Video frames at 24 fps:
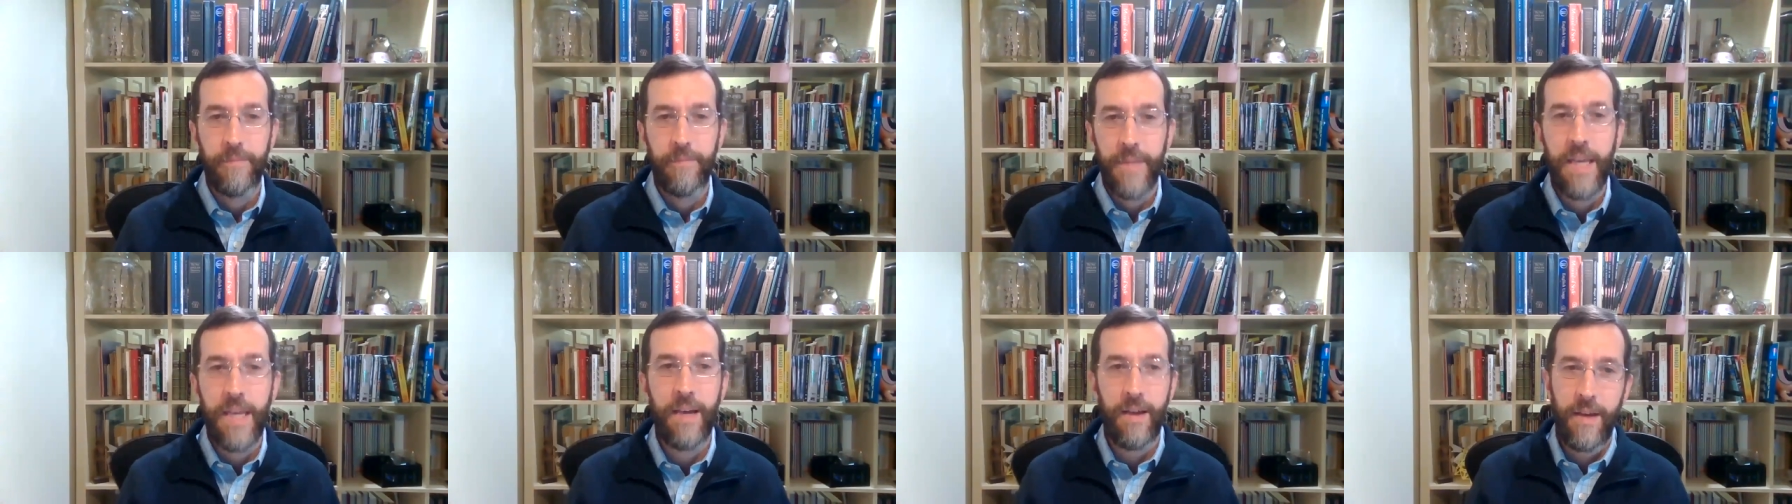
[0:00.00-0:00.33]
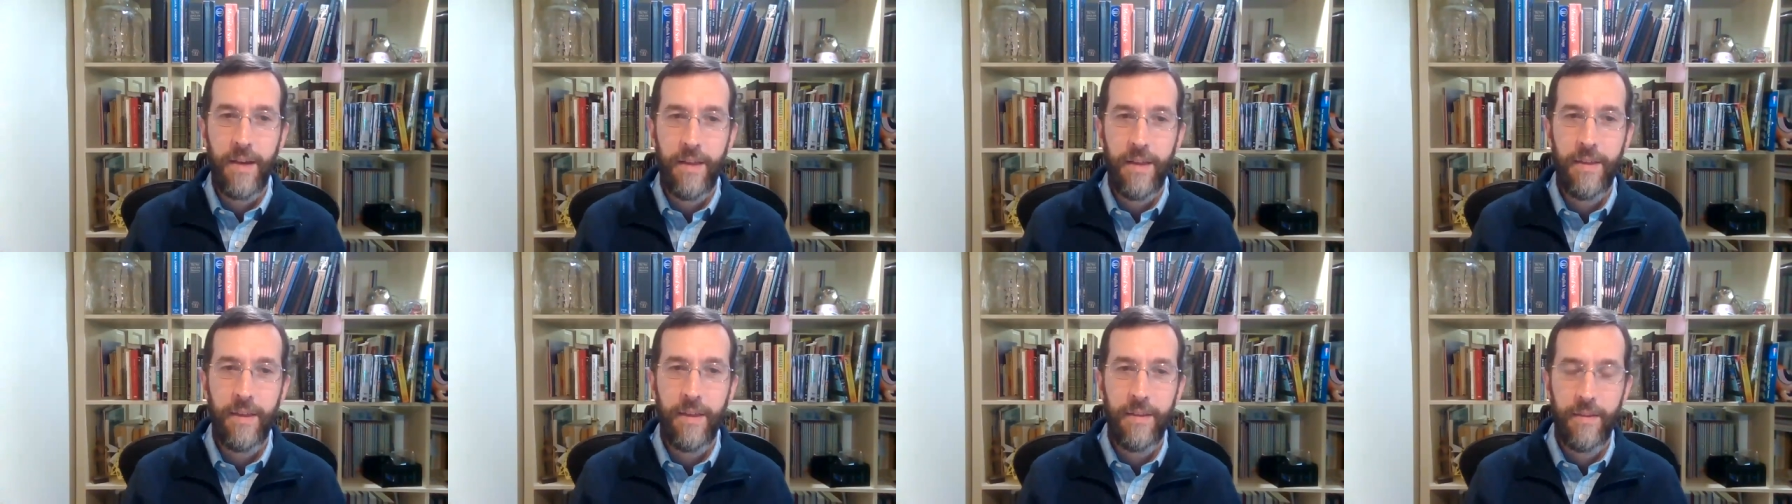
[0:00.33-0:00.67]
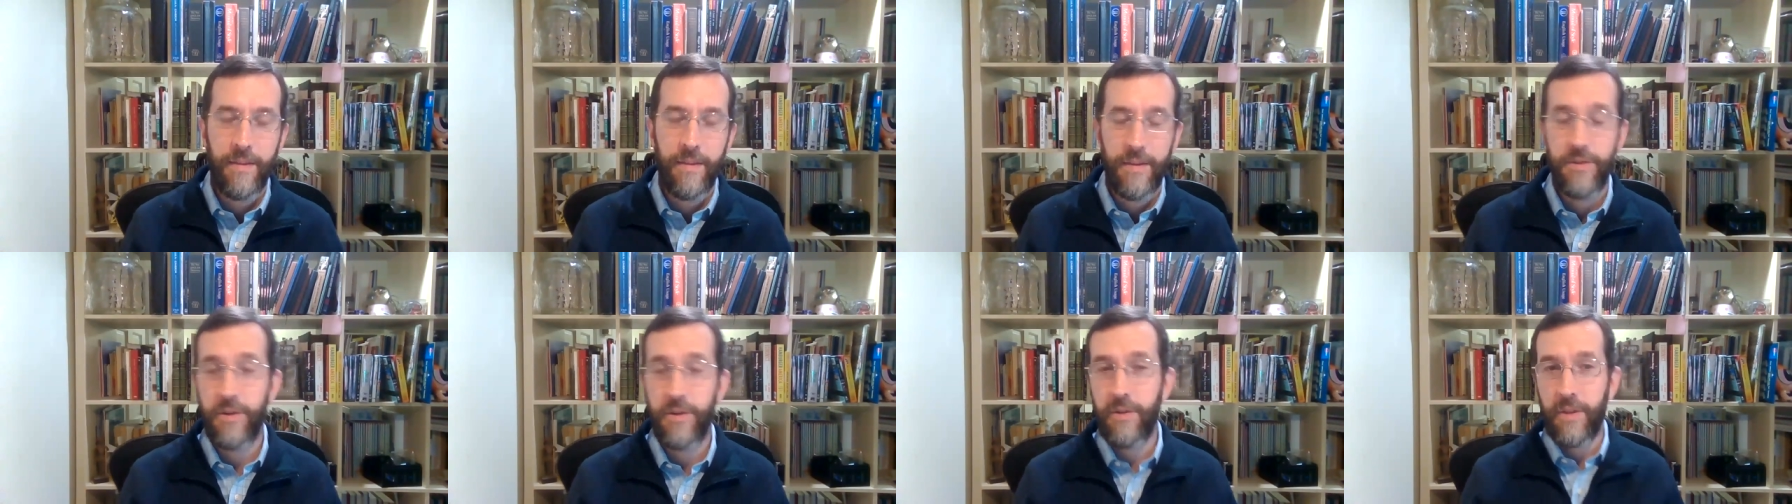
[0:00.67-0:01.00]
Yeah, I think
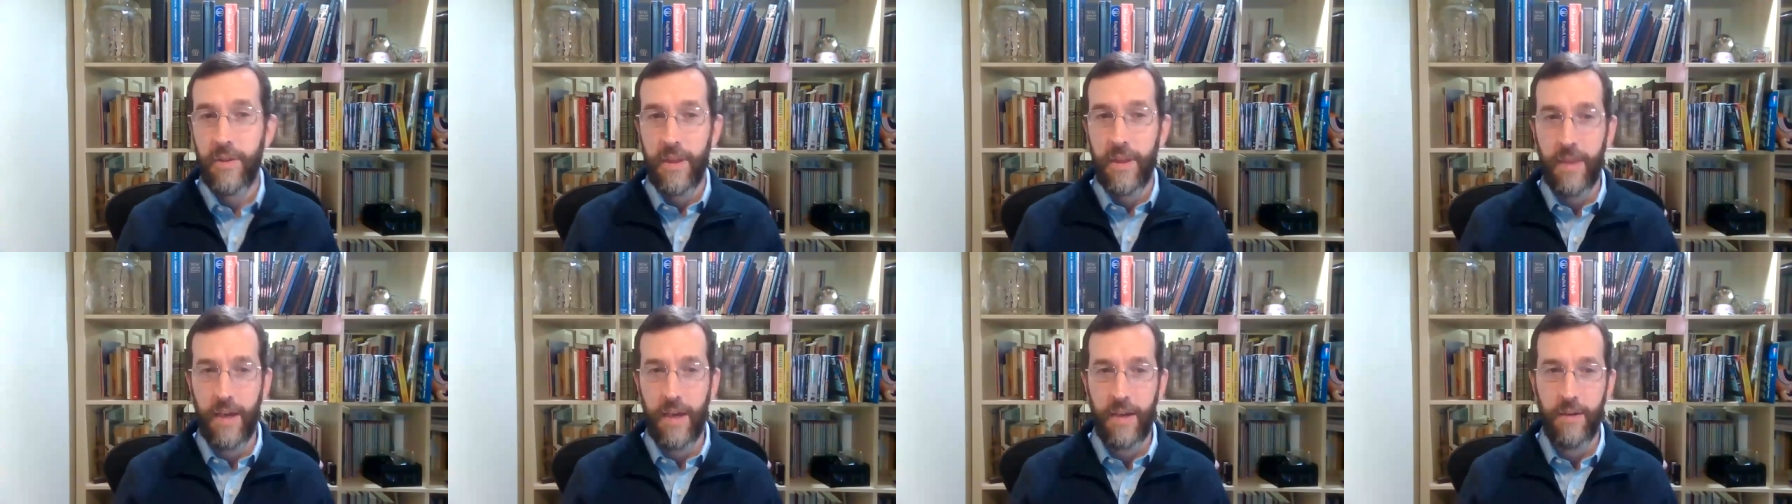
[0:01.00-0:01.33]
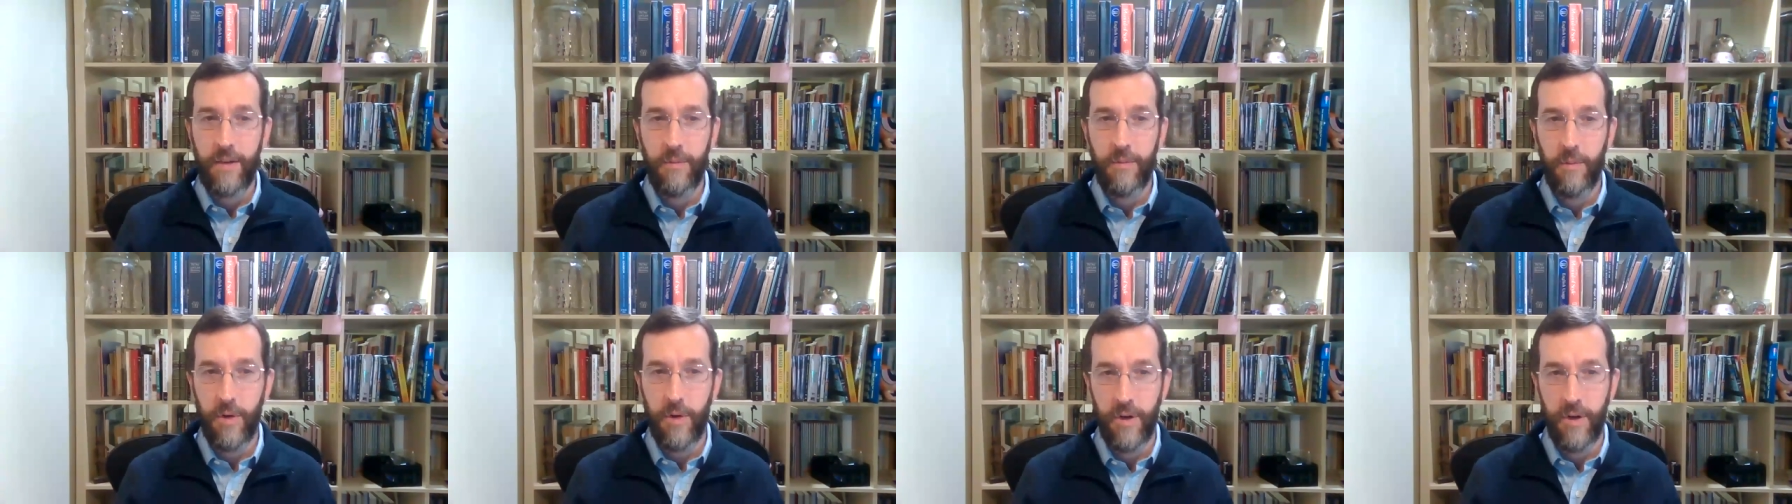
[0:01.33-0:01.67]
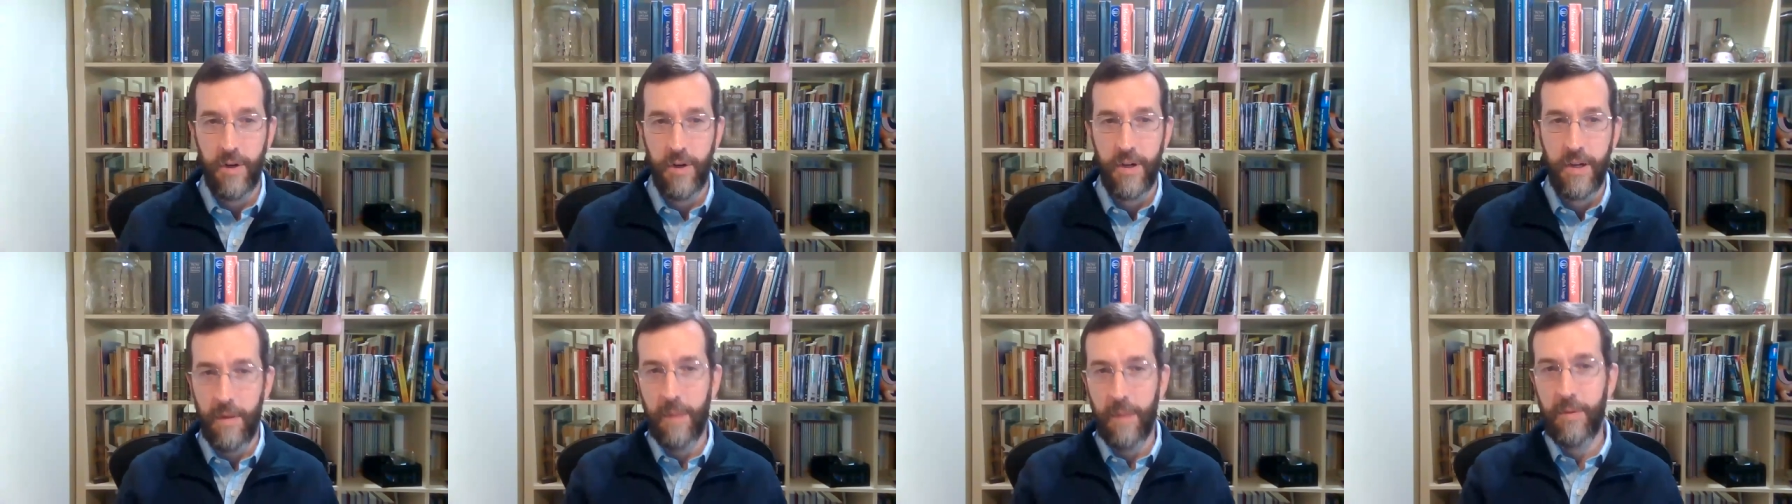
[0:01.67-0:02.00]
certainly that can work
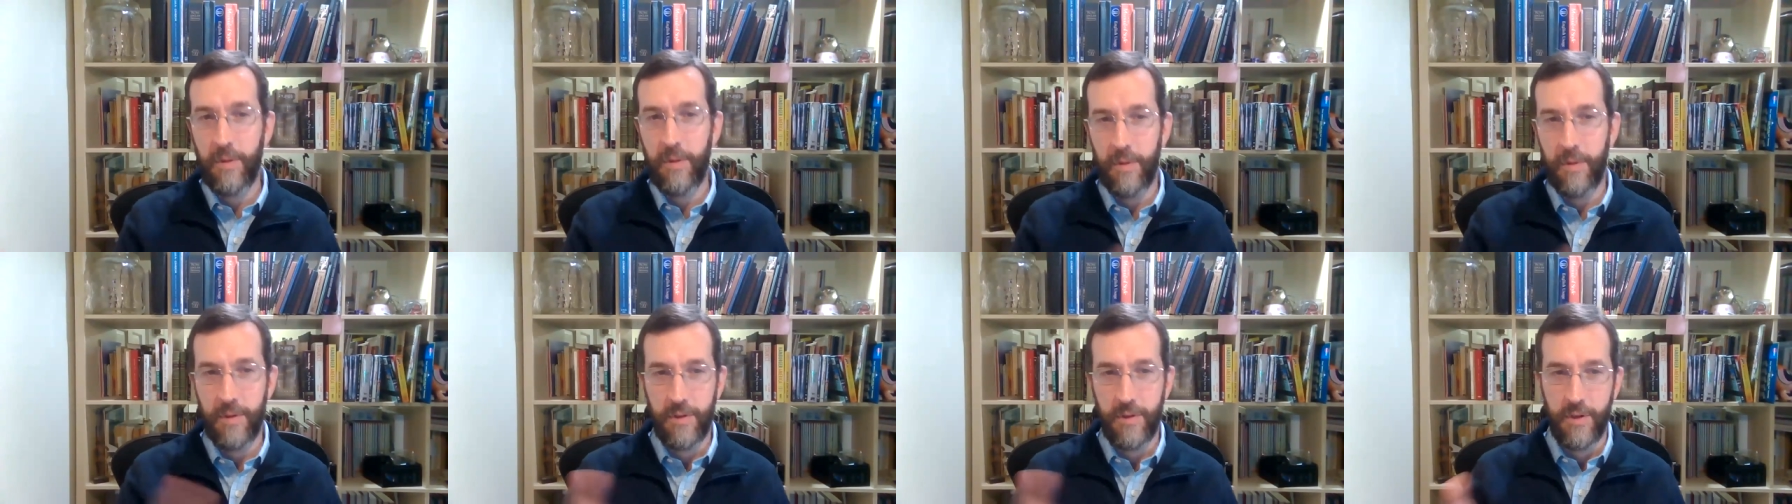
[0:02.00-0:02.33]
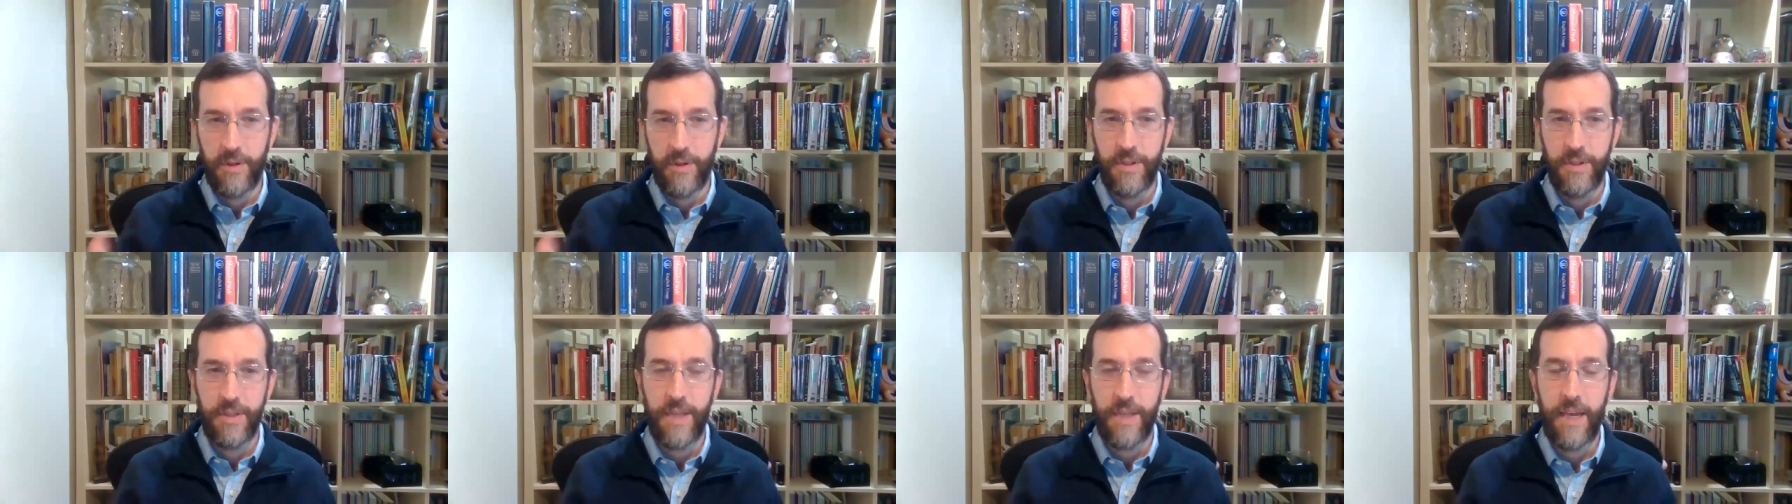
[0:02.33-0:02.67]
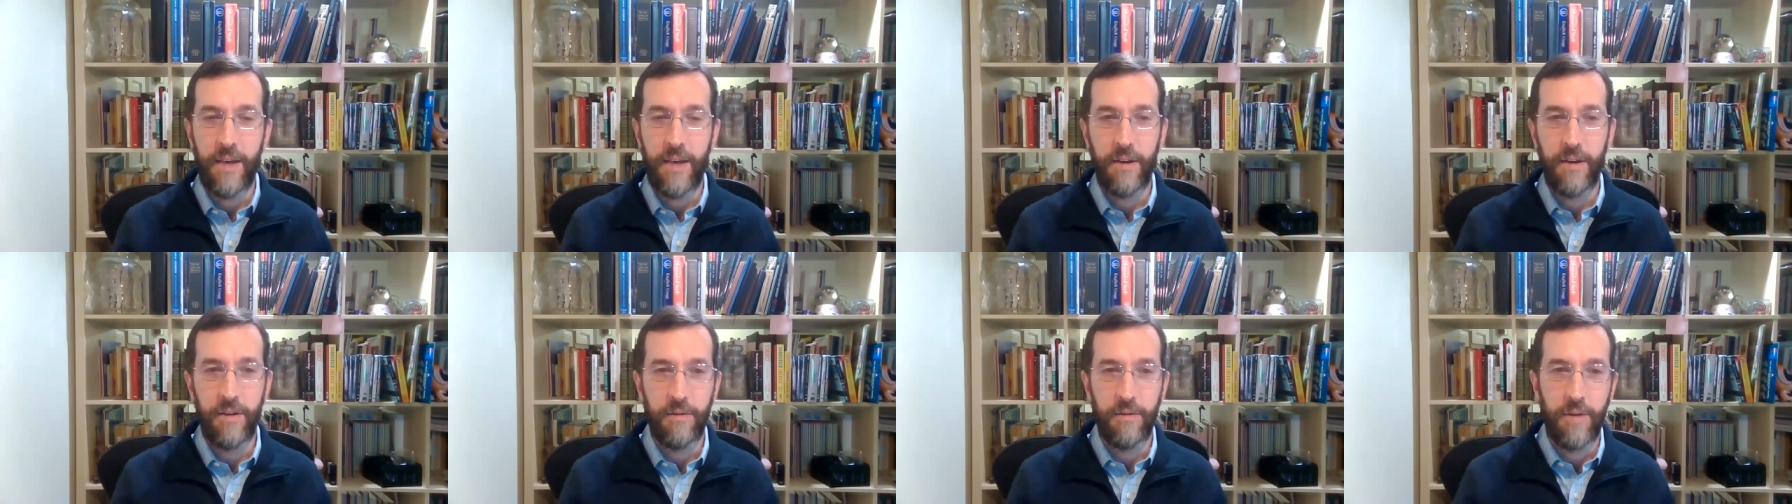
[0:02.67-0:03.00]
up to a certain
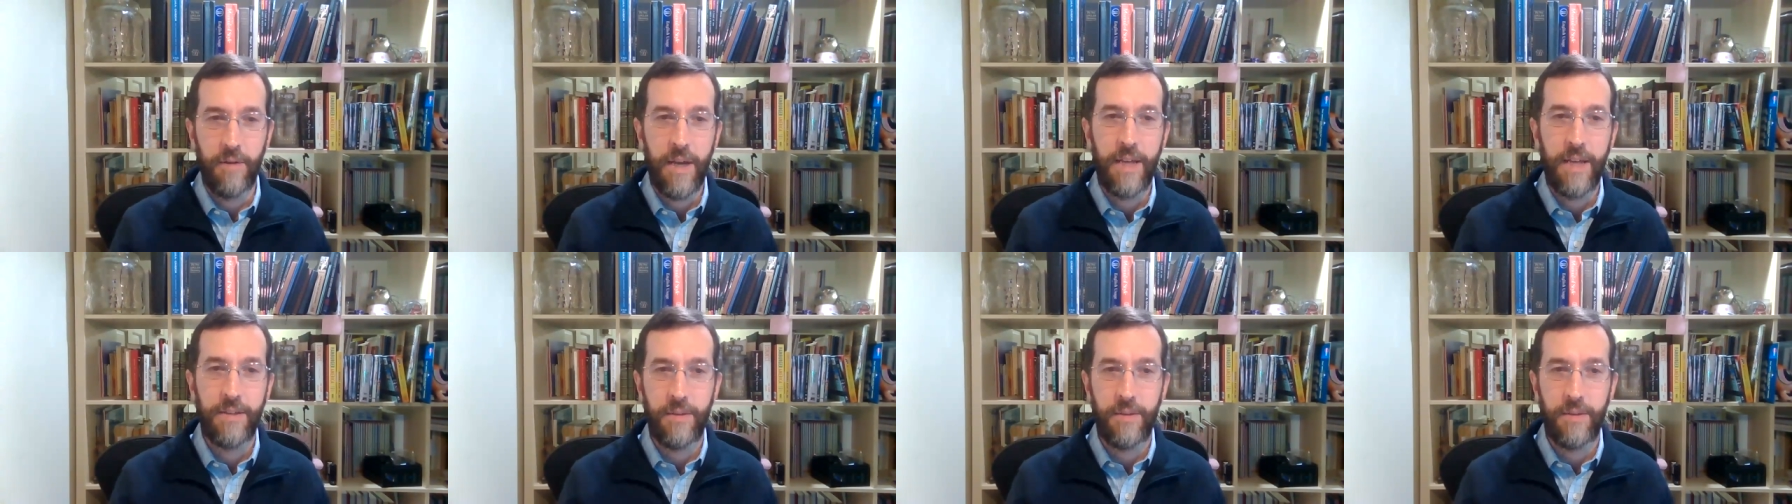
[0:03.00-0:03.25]
scale, right?